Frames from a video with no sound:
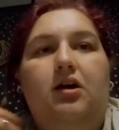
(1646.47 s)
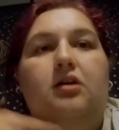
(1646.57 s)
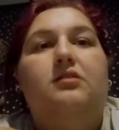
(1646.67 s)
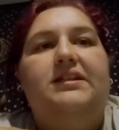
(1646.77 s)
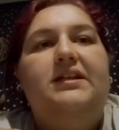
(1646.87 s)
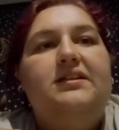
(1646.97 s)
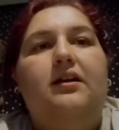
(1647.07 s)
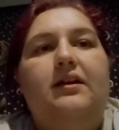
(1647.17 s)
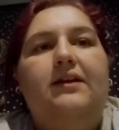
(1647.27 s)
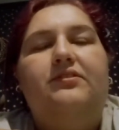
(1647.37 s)
all the detail
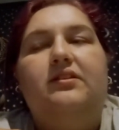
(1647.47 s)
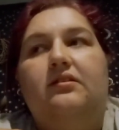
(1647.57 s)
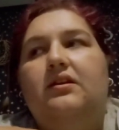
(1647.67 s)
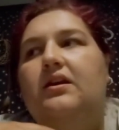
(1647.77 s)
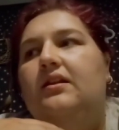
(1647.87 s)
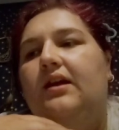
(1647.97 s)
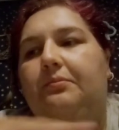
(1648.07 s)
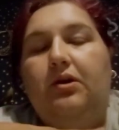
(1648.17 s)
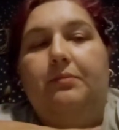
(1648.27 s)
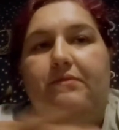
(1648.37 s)
and everything. Like,
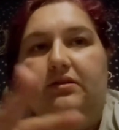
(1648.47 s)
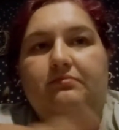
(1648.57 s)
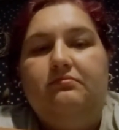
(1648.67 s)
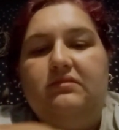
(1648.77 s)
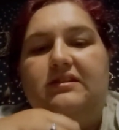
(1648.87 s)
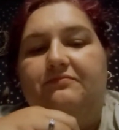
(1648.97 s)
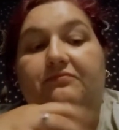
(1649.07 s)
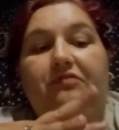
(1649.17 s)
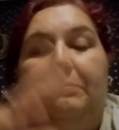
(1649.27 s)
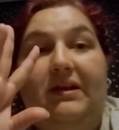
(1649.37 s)
proper
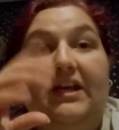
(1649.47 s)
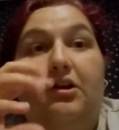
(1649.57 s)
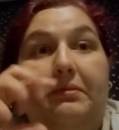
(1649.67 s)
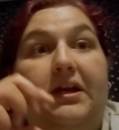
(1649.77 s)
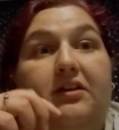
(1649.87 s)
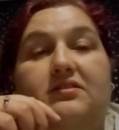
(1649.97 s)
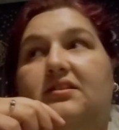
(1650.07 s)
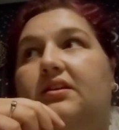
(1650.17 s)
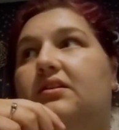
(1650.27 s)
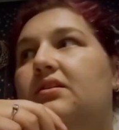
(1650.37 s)
for beginners,
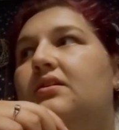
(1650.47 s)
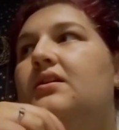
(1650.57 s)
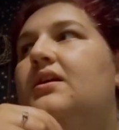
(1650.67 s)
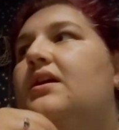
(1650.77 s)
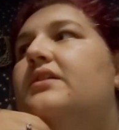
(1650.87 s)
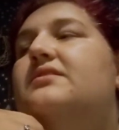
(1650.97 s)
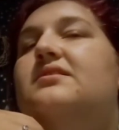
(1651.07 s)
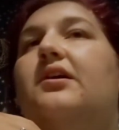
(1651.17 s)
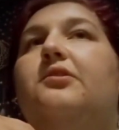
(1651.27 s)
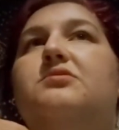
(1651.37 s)
like.
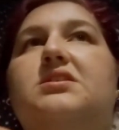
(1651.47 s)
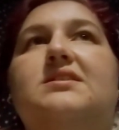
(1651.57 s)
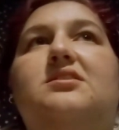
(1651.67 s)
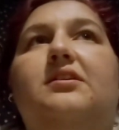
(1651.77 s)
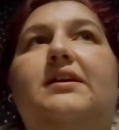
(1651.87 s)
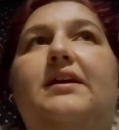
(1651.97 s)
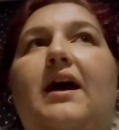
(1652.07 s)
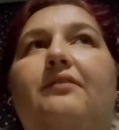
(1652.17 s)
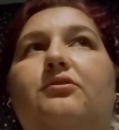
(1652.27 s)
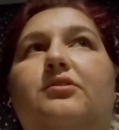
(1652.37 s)
So, she's going to
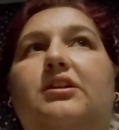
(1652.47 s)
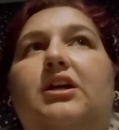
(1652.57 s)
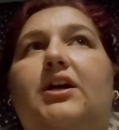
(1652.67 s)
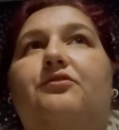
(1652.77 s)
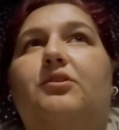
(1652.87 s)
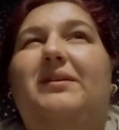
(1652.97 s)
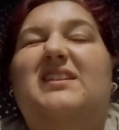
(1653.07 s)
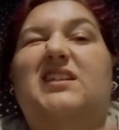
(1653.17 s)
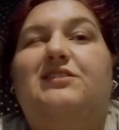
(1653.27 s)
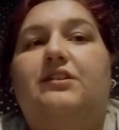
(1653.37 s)
have a look online for me and
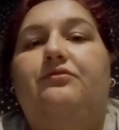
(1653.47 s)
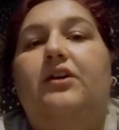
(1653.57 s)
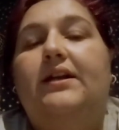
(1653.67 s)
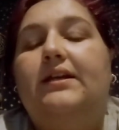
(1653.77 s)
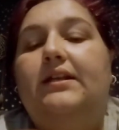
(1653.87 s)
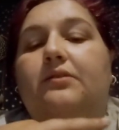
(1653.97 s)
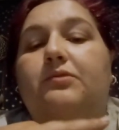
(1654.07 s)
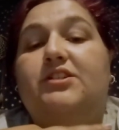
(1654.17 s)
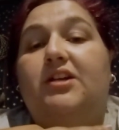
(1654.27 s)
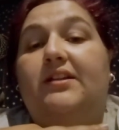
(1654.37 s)
see if she can find any.
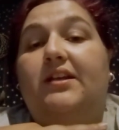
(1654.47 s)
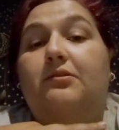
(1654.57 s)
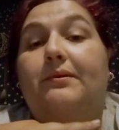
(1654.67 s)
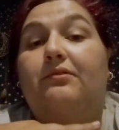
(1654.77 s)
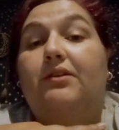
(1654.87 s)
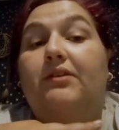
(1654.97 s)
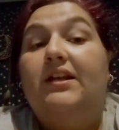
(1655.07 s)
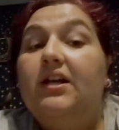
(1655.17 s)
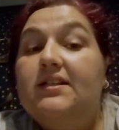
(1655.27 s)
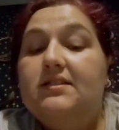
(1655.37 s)
Which I think would be really, really
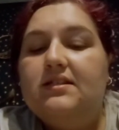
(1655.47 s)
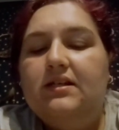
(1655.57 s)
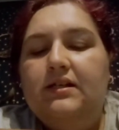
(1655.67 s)
nice.